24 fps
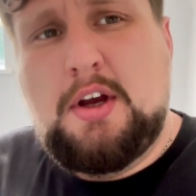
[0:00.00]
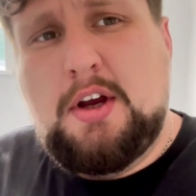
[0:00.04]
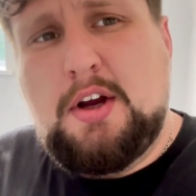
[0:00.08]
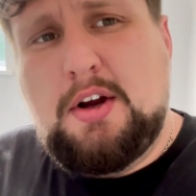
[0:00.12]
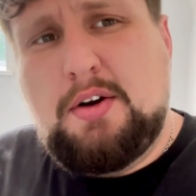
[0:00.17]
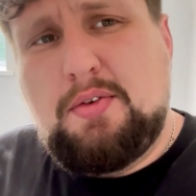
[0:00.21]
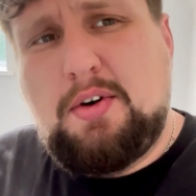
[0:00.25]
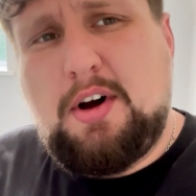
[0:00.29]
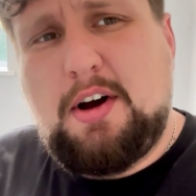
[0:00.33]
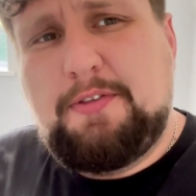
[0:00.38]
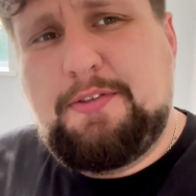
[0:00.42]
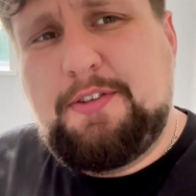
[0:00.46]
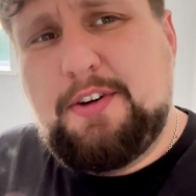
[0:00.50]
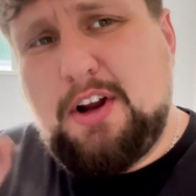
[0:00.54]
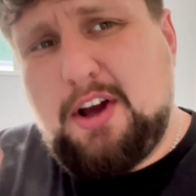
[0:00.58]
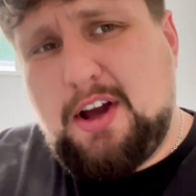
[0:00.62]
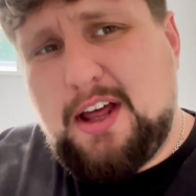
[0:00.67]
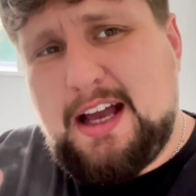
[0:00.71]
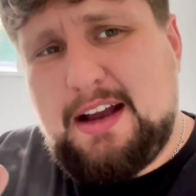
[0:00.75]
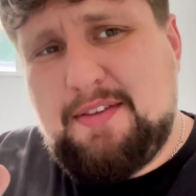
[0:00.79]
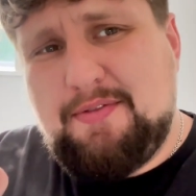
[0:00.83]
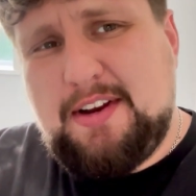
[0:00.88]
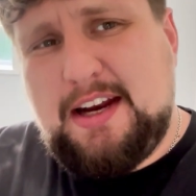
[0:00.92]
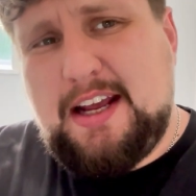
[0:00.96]
Right, if you like
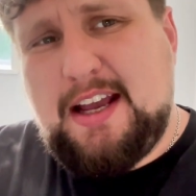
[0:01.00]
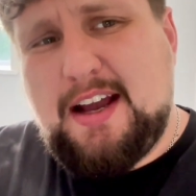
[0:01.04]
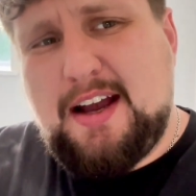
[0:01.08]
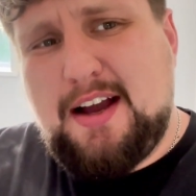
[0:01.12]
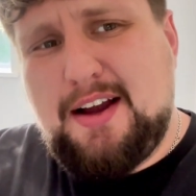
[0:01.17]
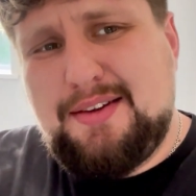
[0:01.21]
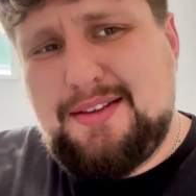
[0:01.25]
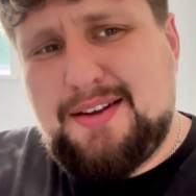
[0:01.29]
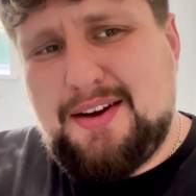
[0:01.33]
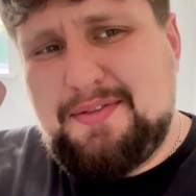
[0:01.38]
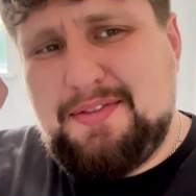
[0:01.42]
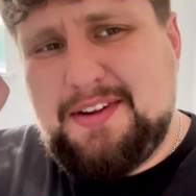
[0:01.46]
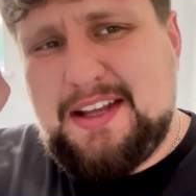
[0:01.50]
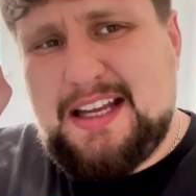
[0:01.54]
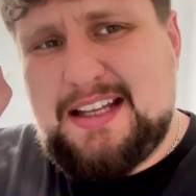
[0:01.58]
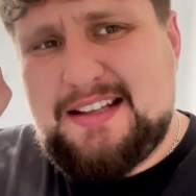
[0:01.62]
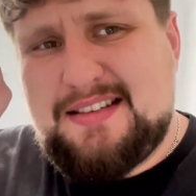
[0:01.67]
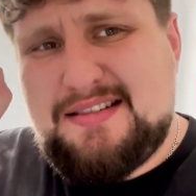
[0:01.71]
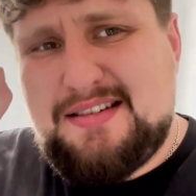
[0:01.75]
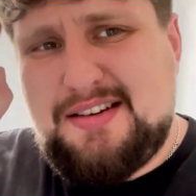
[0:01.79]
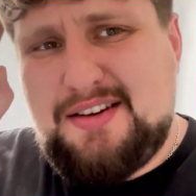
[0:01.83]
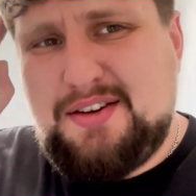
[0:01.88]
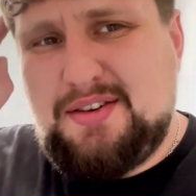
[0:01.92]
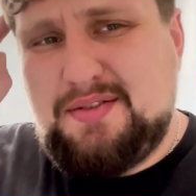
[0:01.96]
that video, don't forget
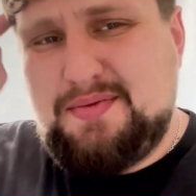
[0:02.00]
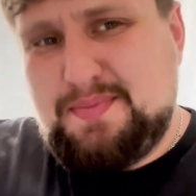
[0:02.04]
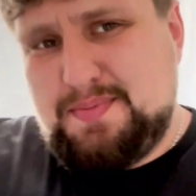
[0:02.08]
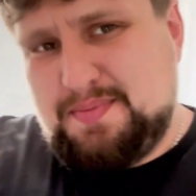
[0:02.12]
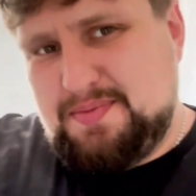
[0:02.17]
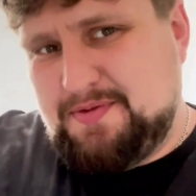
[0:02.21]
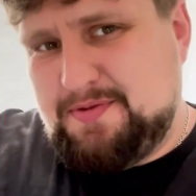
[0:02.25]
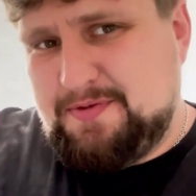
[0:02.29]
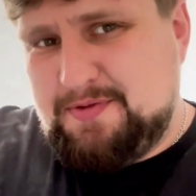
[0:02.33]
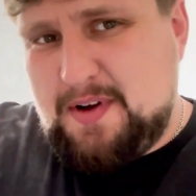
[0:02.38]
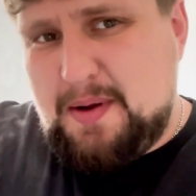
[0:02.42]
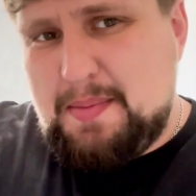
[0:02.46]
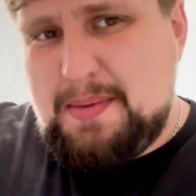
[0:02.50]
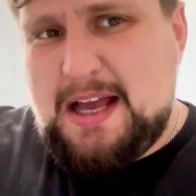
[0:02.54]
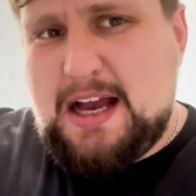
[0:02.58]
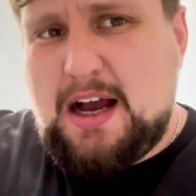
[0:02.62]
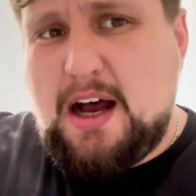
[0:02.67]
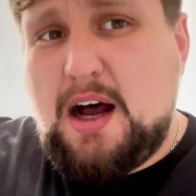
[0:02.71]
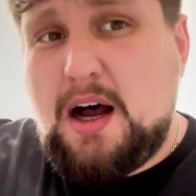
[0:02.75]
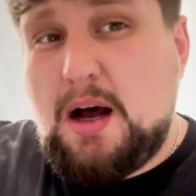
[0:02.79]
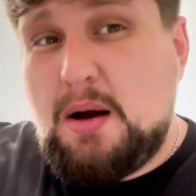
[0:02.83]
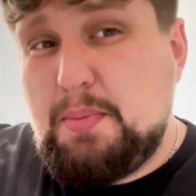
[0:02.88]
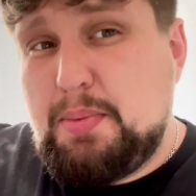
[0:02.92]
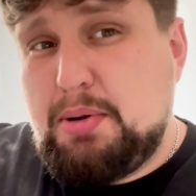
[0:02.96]
to thumb it
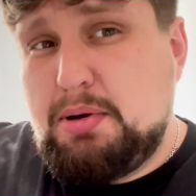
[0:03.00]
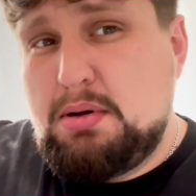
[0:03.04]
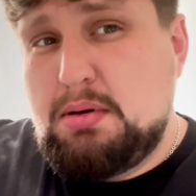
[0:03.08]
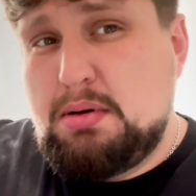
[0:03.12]
up,